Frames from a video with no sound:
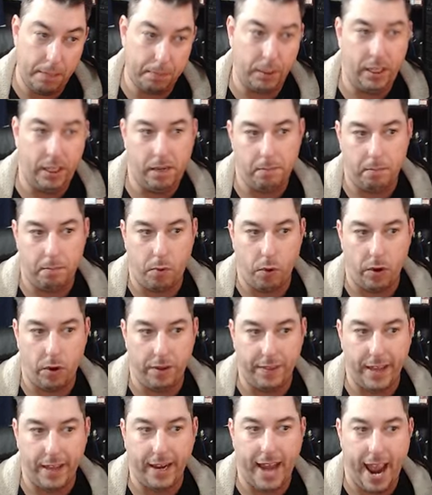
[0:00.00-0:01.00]
important
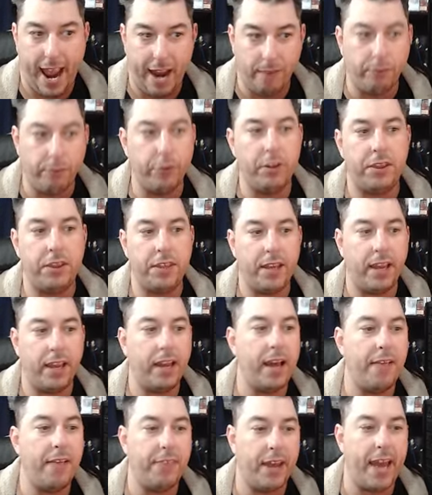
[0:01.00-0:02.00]
that everything
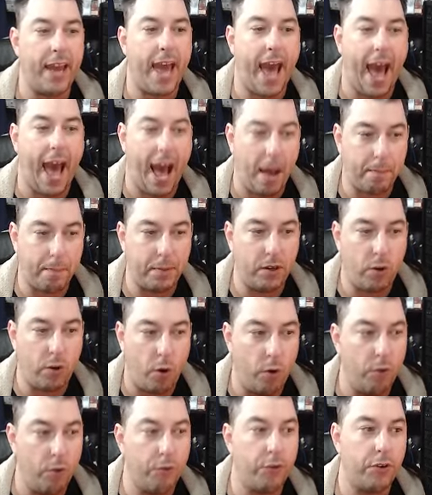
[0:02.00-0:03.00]
that happened
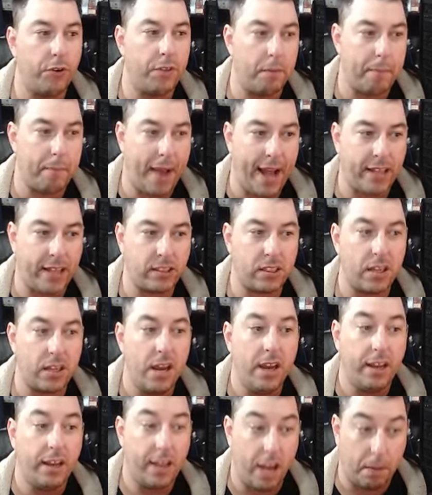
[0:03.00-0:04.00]
over the past
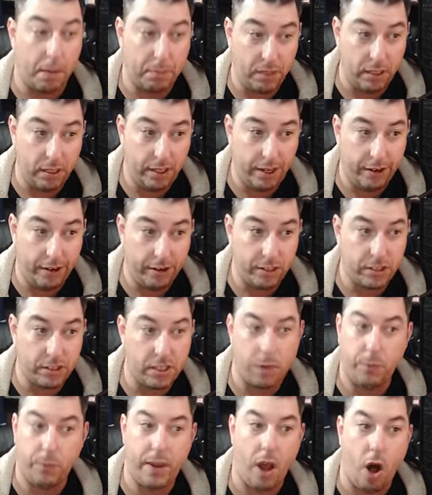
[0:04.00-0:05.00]
couple of years
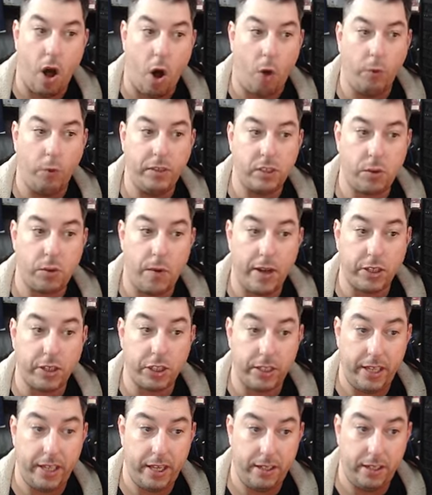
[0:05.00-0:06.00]
that we always
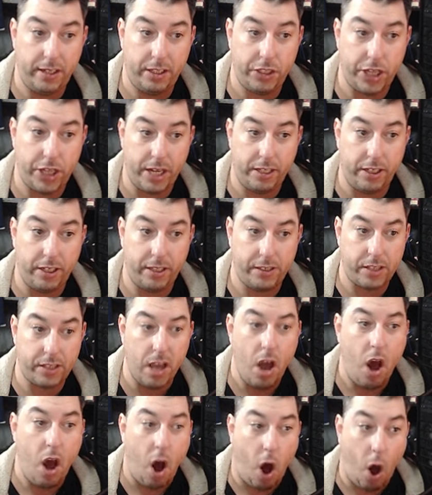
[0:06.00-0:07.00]
question hidden agendas,
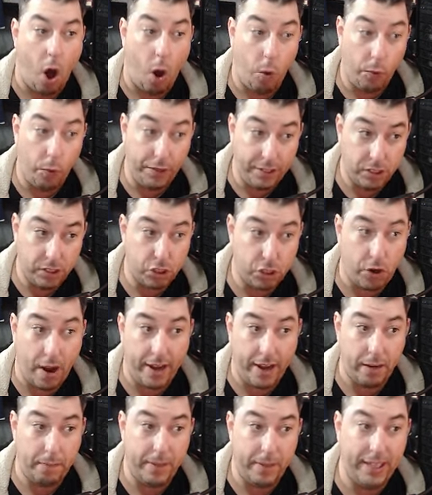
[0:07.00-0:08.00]
always try
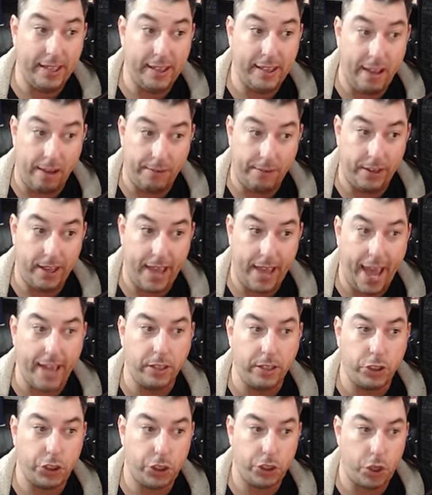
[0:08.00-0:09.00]
to be loving
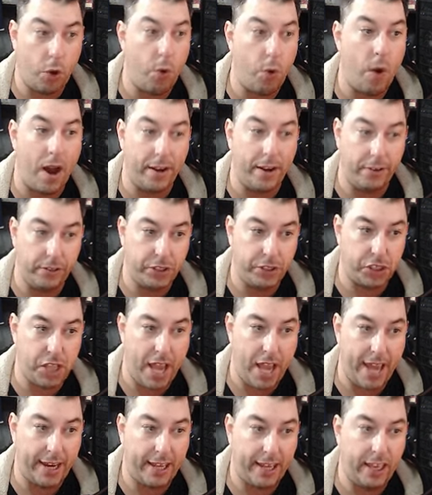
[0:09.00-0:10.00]
and show
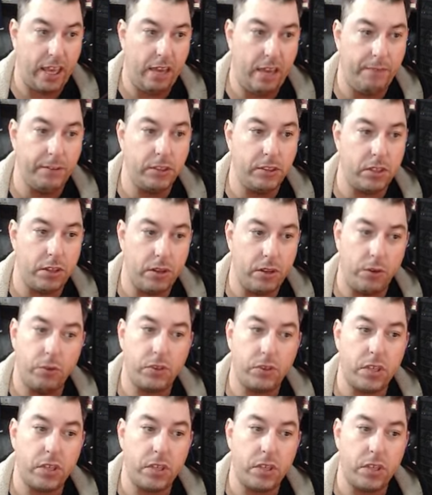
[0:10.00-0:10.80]
understanding even to those